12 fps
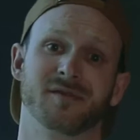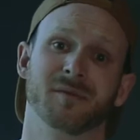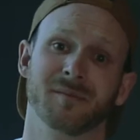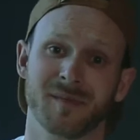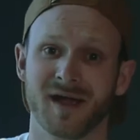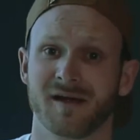to
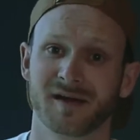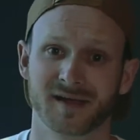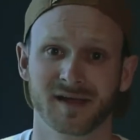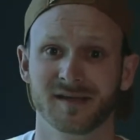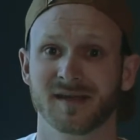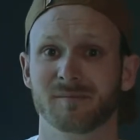
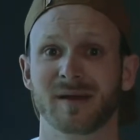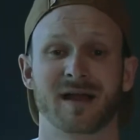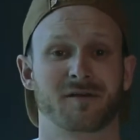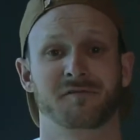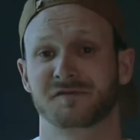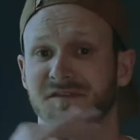America, and then
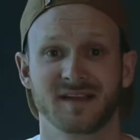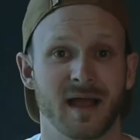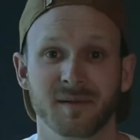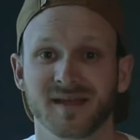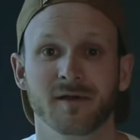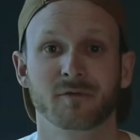back overseas.
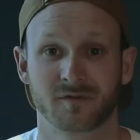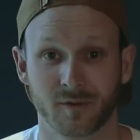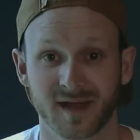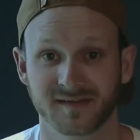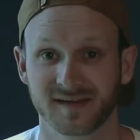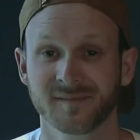I mean, it was
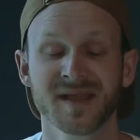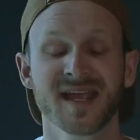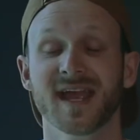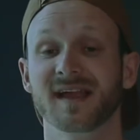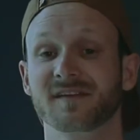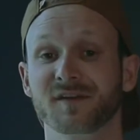crazy.
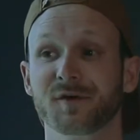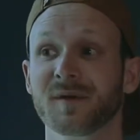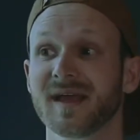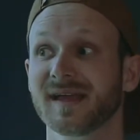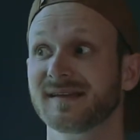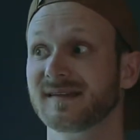And so
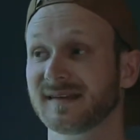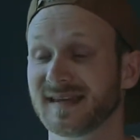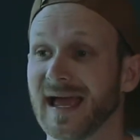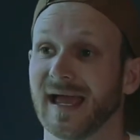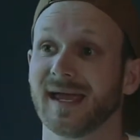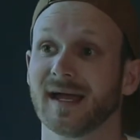
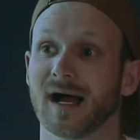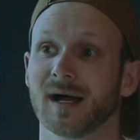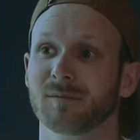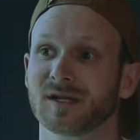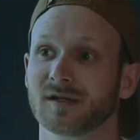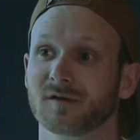today,
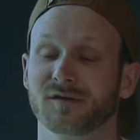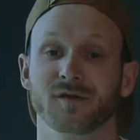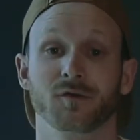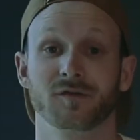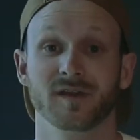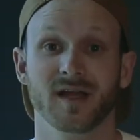I'm a little
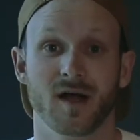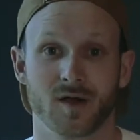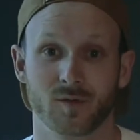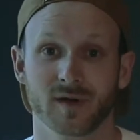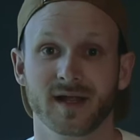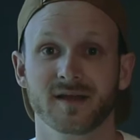socially
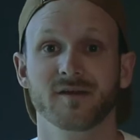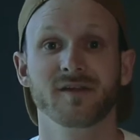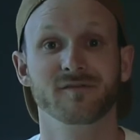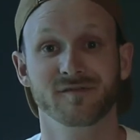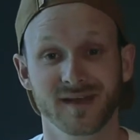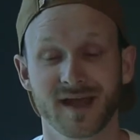awkward. I know
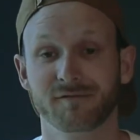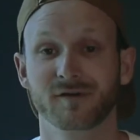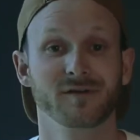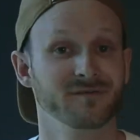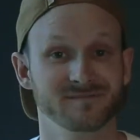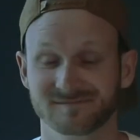you've
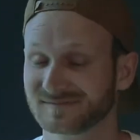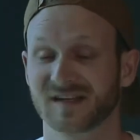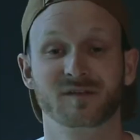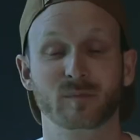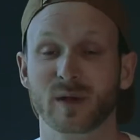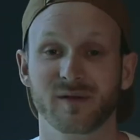never
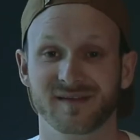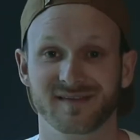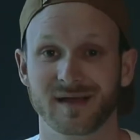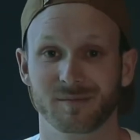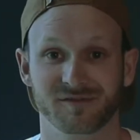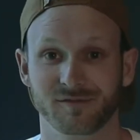experienced
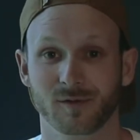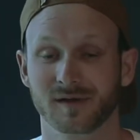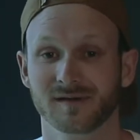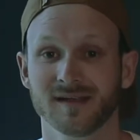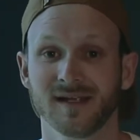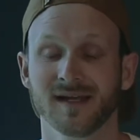that
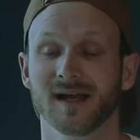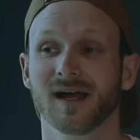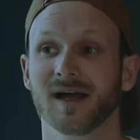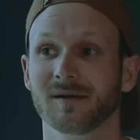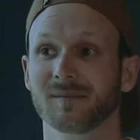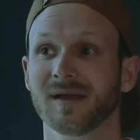before.
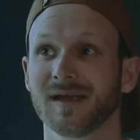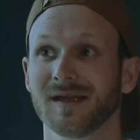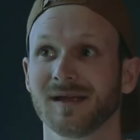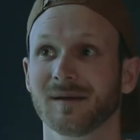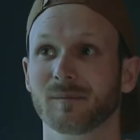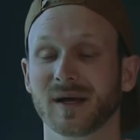Um,
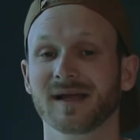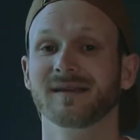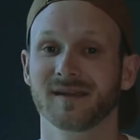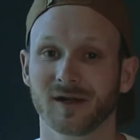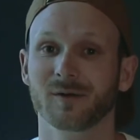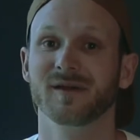but
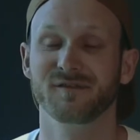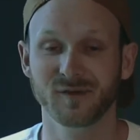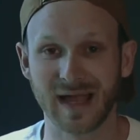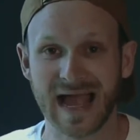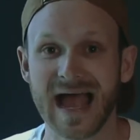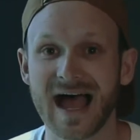you know, if you
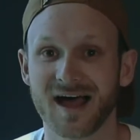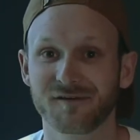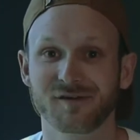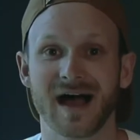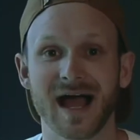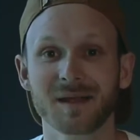
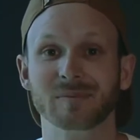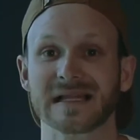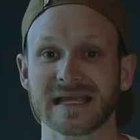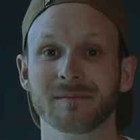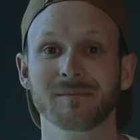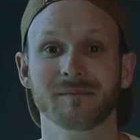have, I
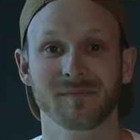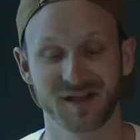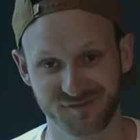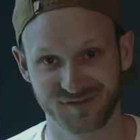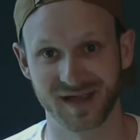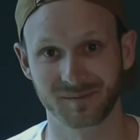blame
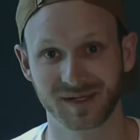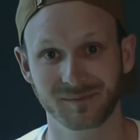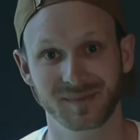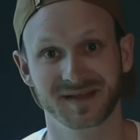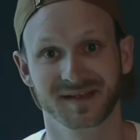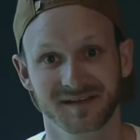my family
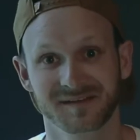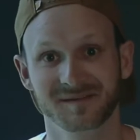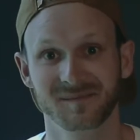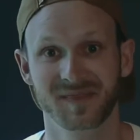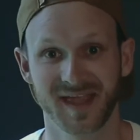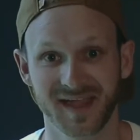because
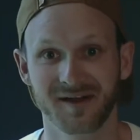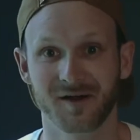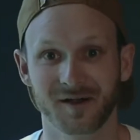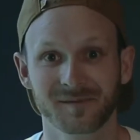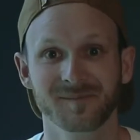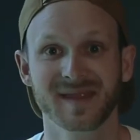they
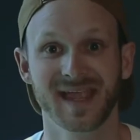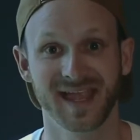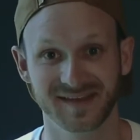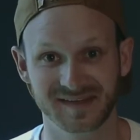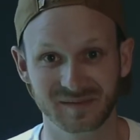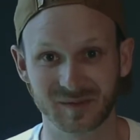are
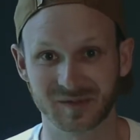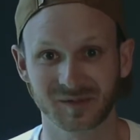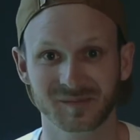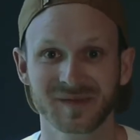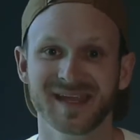atypical.